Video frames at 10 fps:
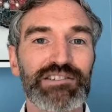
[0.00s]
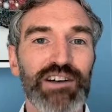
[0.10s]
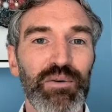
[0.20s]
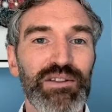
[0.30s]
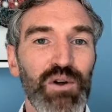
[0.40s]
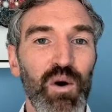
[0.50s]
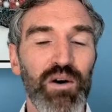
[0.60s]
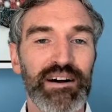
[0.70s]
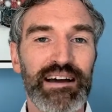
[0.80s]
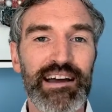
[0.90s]
So we
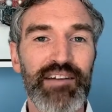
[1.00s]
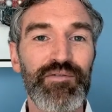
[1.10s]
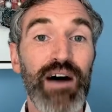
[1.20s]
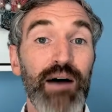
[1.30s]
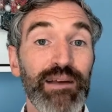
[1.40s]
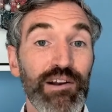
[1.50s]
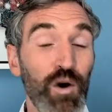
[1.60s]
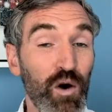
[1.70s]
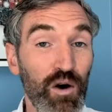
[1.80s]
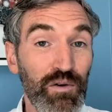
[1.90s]
thought, in family
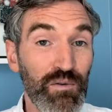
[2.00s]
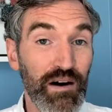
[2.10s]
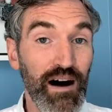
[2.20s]
law,